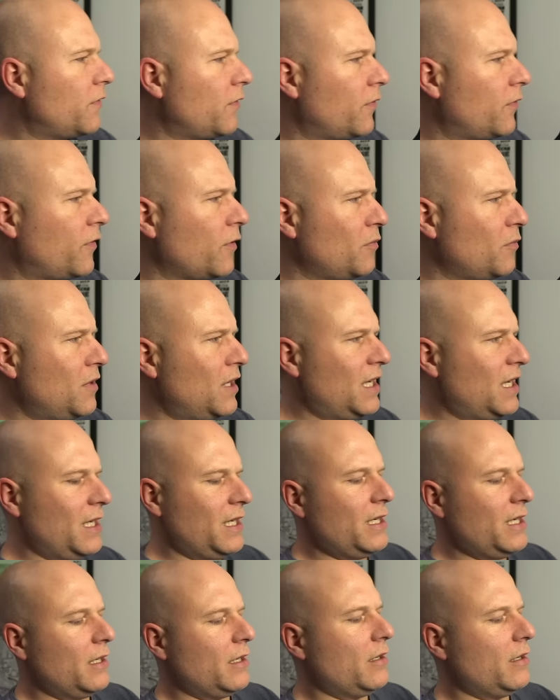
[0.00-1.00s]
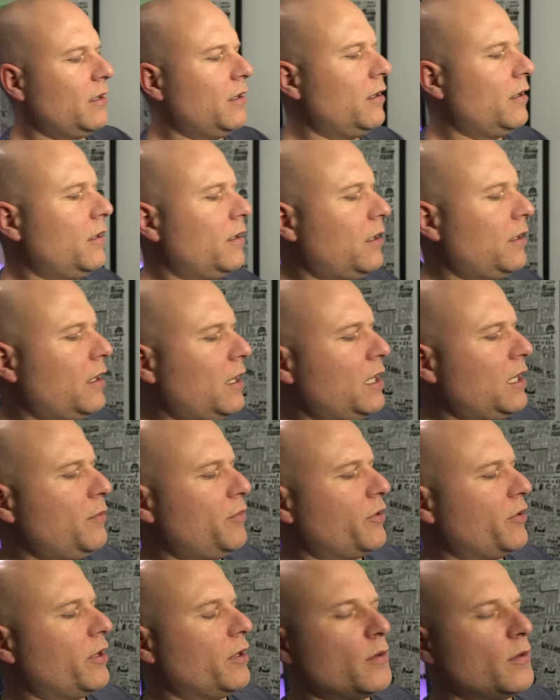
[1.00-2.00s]
For me, any
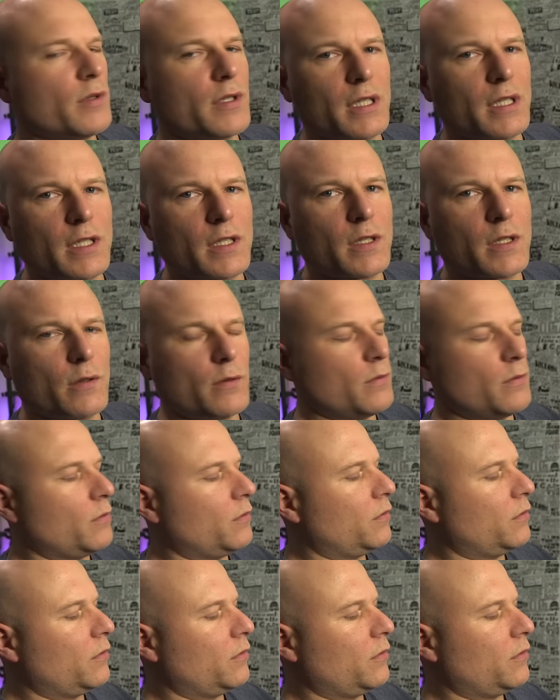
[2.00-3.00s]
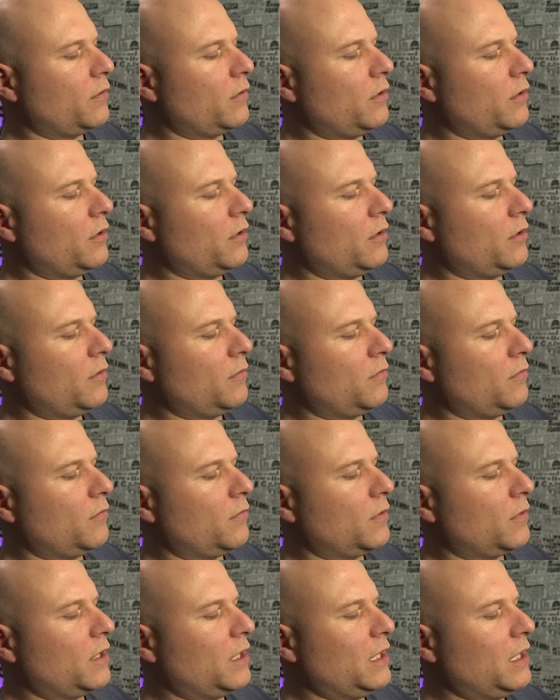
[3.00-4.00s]
but those inner two
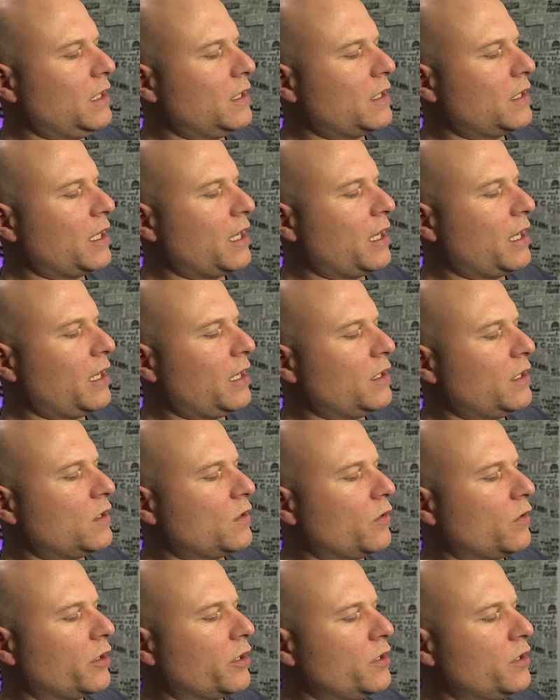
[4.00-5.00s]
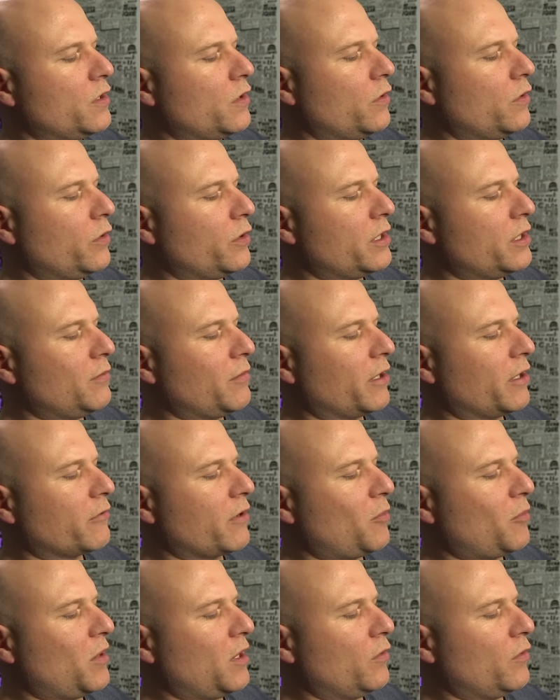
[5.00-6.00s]
keys there is sort of contorting my
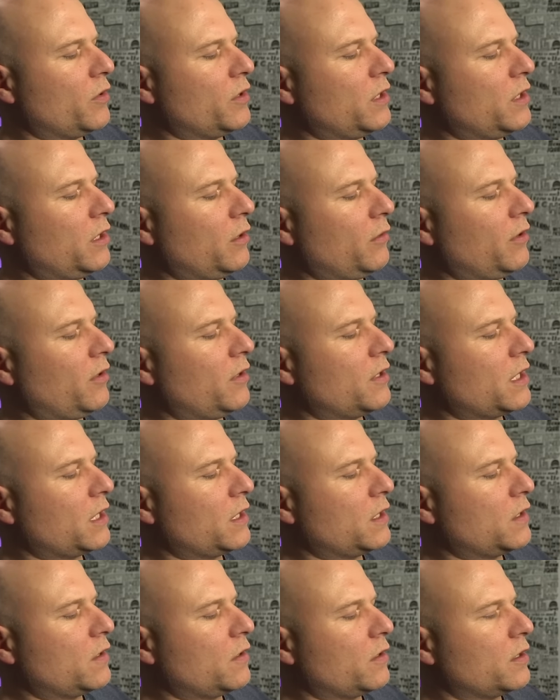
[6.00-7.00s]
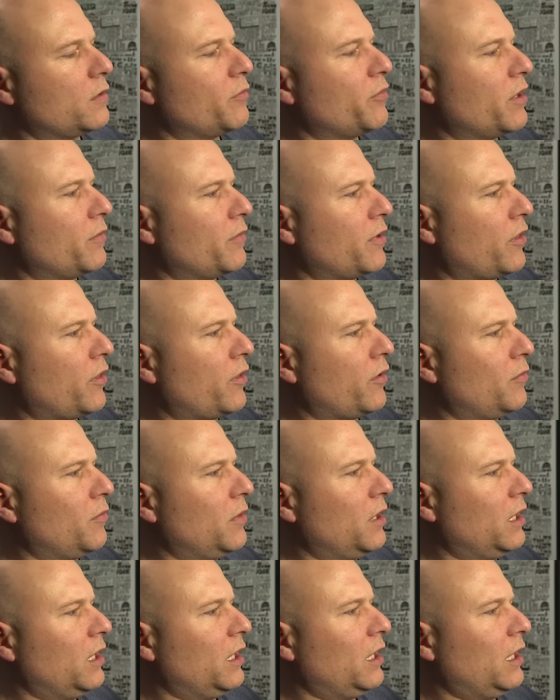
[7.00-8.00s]
grip inwards. You know, as I start to bring my thumb
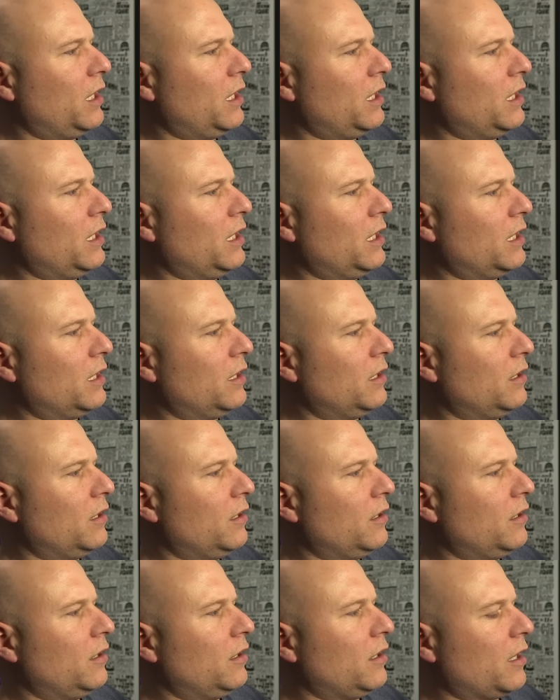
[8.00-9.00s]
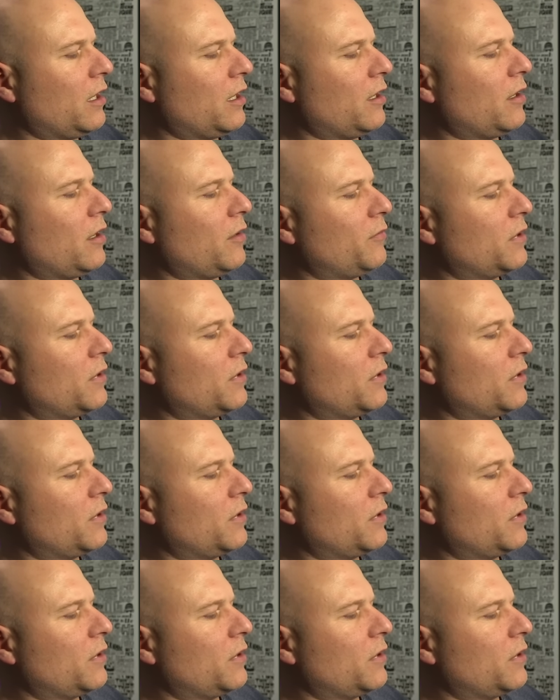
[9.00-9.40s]
in here, I'm